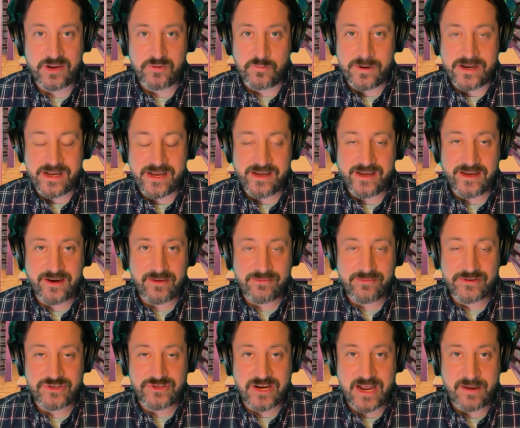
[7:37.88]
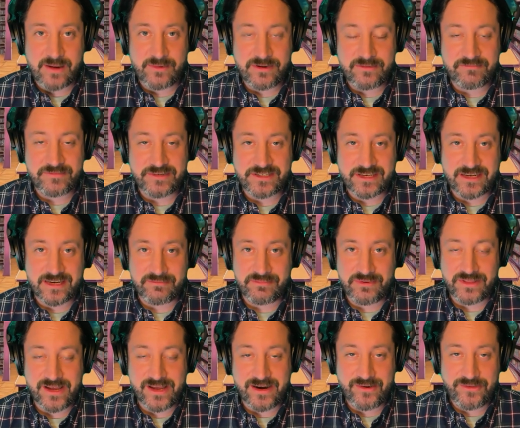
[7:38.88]
weak year for drama. I'm just gonna
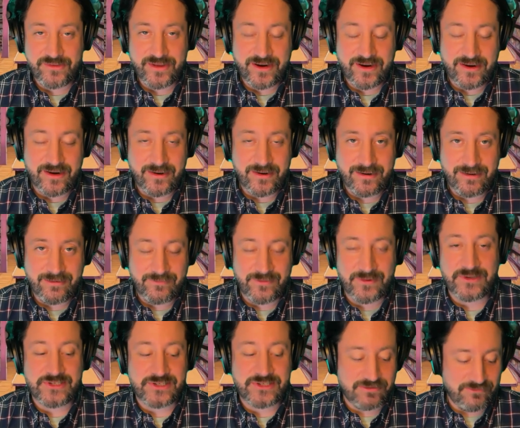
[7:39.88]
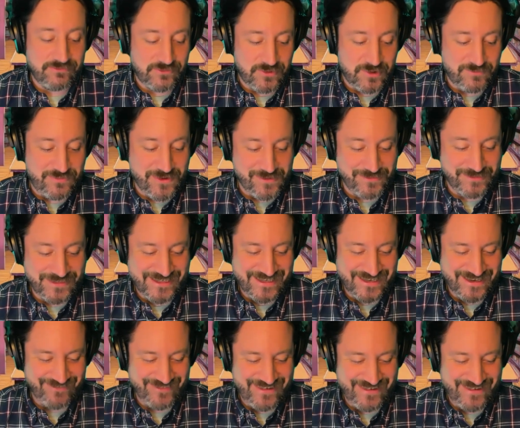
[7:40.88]
put that out there. First and foremost,